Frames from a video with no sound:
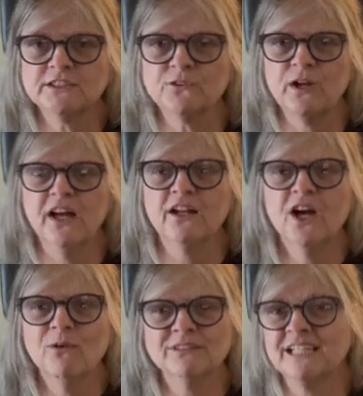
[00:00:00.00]
around
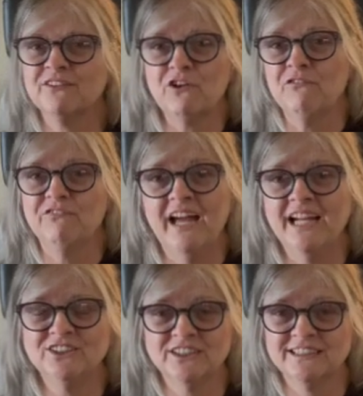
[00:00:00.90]
was like for
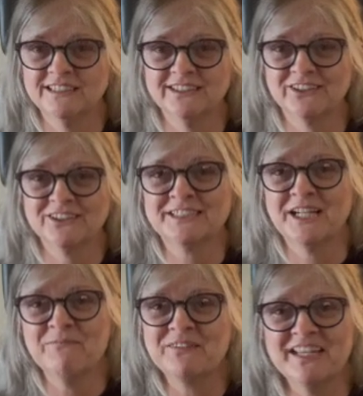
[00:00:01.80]
Vagisil or
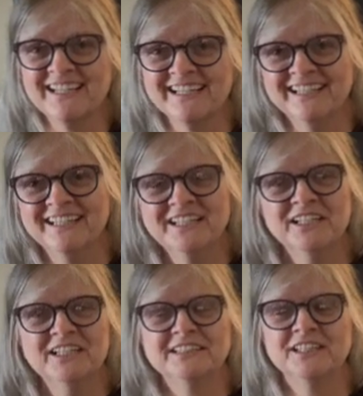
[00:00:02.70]
something.
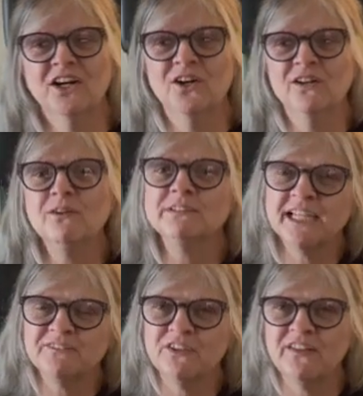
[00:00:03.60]
So it was
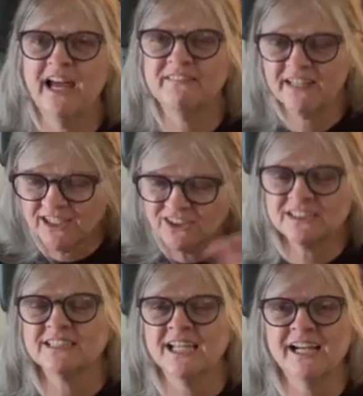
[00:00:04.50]
after that that I just
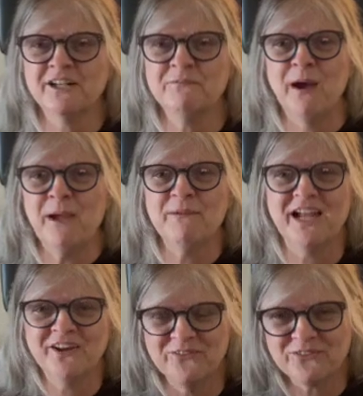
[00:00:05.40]
decided to buy my
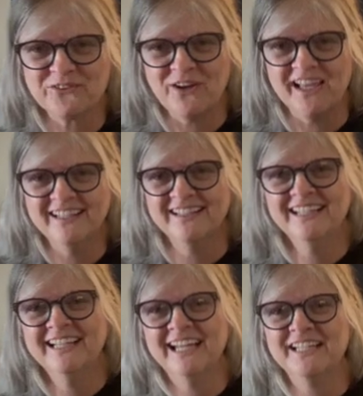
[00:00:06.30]
own thread
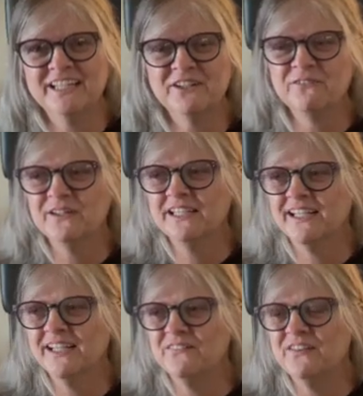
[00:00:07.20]
and get rid
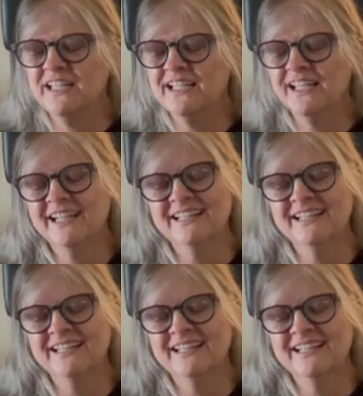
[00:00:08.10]
of the